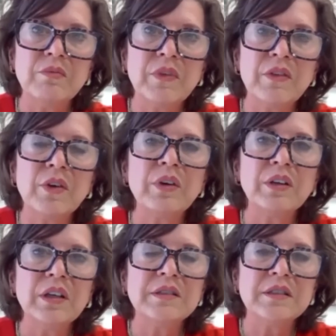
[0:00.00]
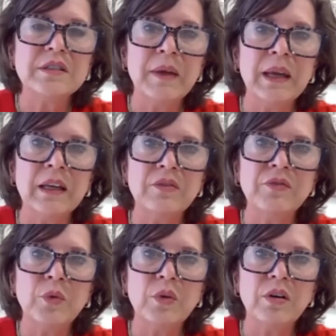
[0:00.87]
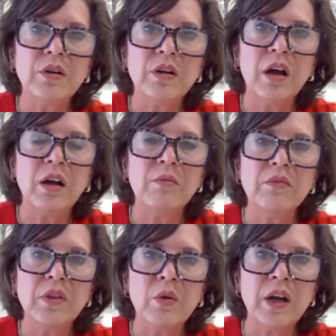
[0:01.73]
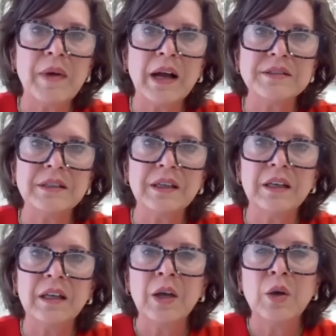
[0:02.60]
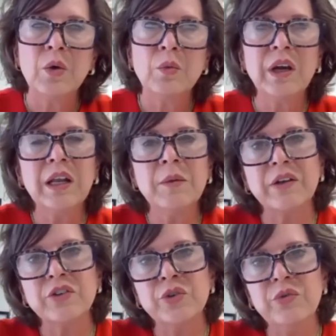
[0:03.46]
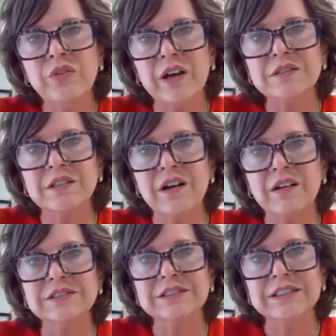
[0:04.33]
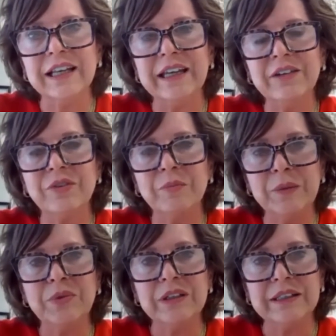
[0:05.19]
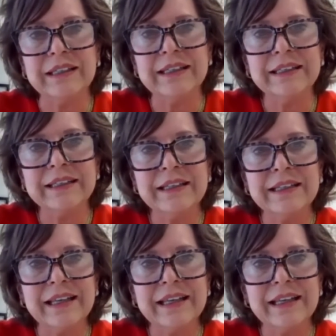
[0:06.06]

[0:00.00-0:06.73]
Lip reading: there really is a demand for low-income housing. And we're getting about 2,000 calls a day from people in need,